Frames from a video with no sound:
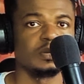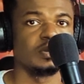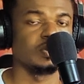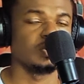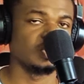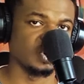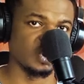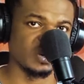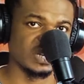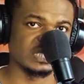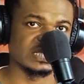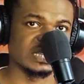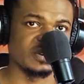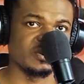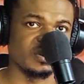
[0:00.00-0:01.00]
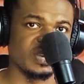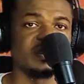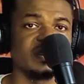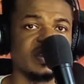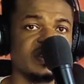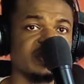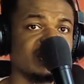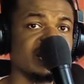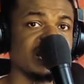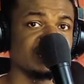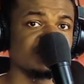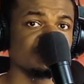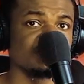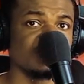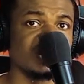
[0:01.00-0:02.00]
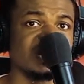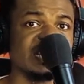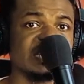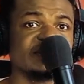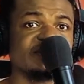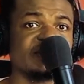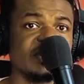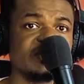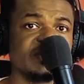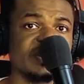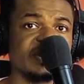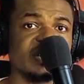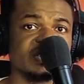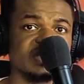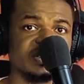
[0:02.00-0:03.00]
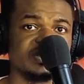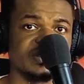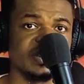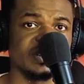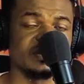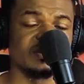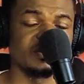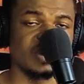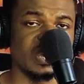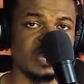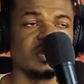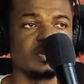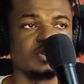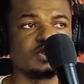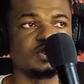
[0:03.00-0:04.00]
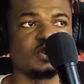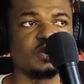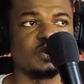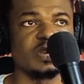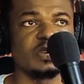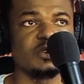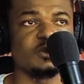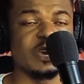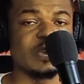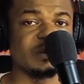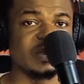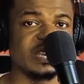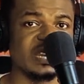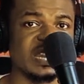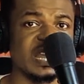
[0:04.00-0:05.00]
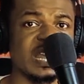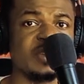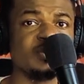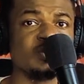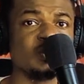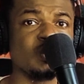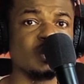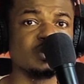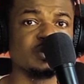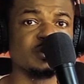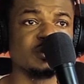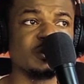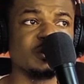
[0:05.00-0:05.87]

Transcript: You understand? Okay, and the last one is very necessary. Okay, so you're a beginner and you want to